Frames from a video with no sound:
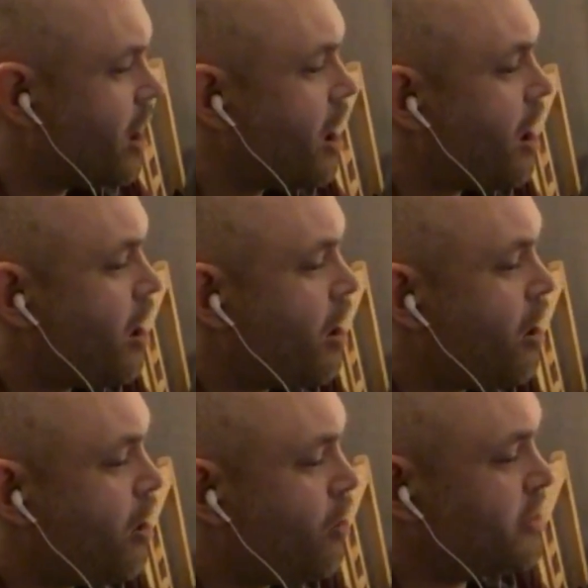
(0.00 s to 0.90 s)

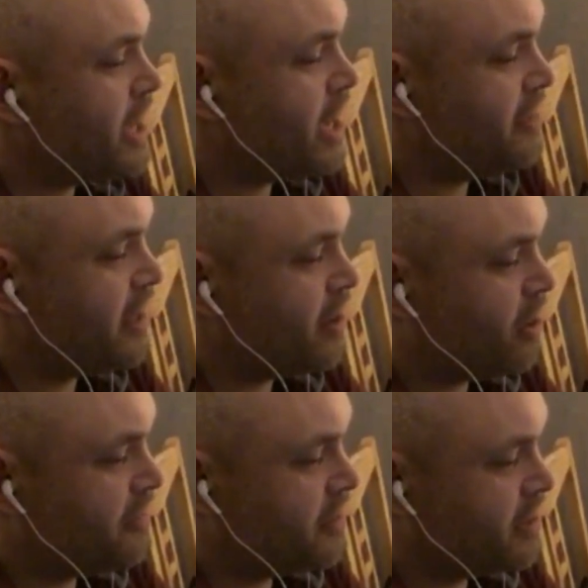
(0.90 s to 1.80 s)
Oh yeah, they're like
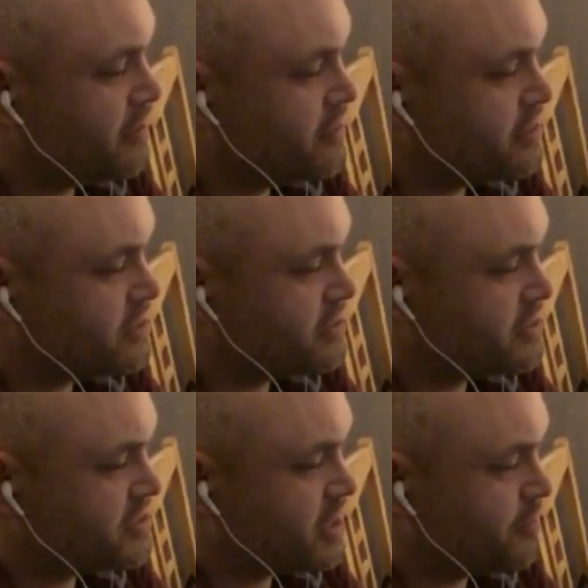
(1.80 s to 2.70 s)
the
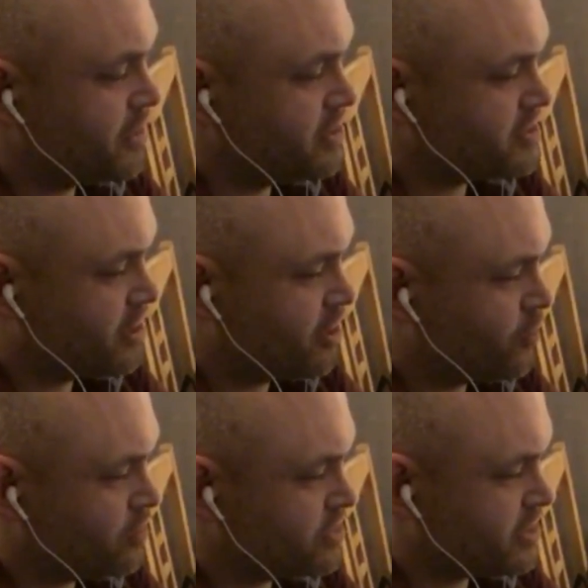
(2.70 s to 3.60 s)
stubby Star
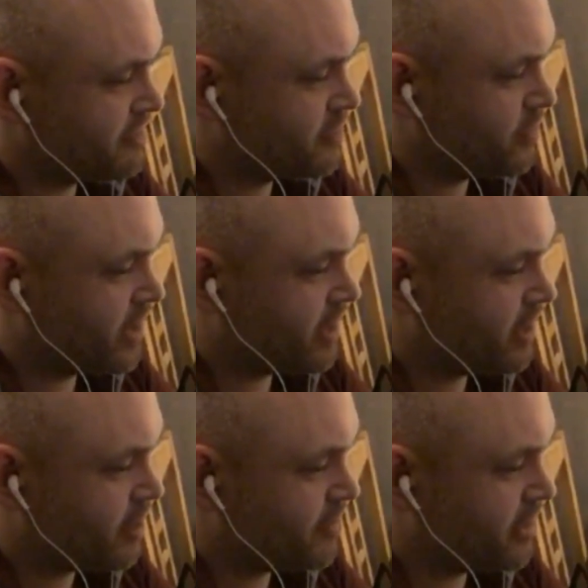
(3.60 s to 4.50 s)
Wars stuff that we had
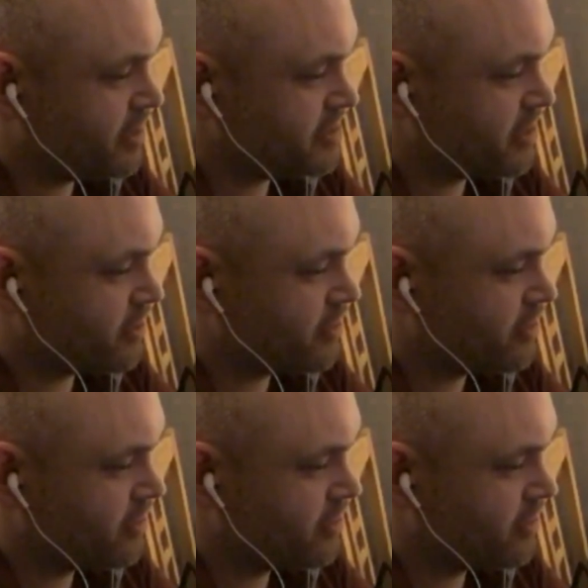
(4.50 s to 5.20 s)
a couple of years ago.